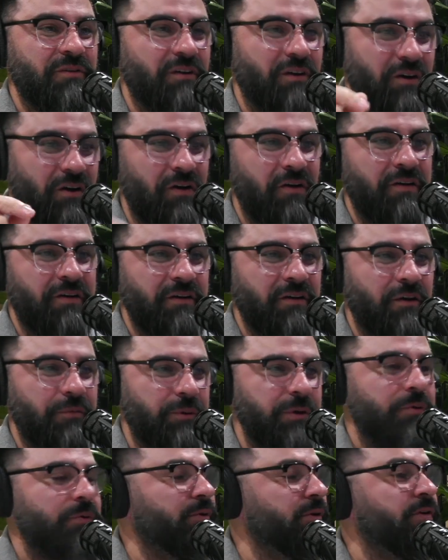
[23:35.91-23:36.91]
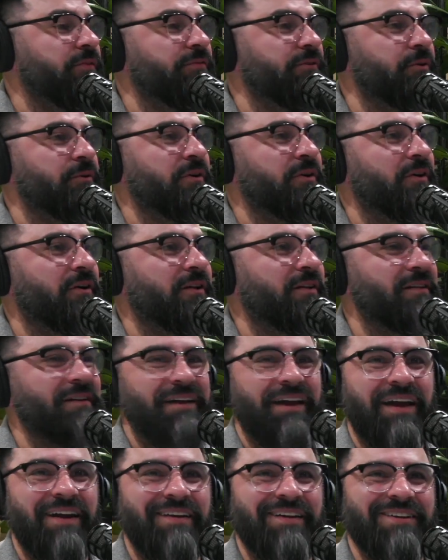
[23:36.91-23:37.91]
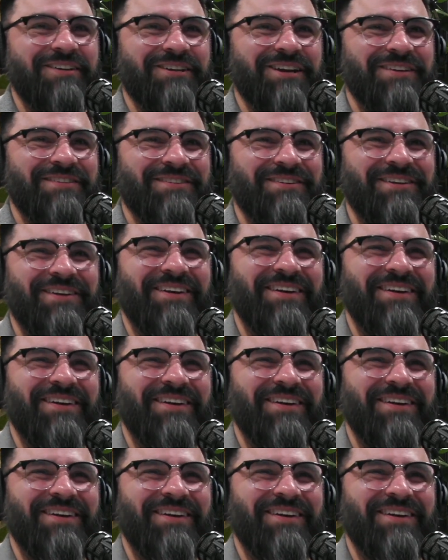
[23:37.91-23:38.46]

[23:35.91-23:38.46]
on a recorded phone call at an adjuster.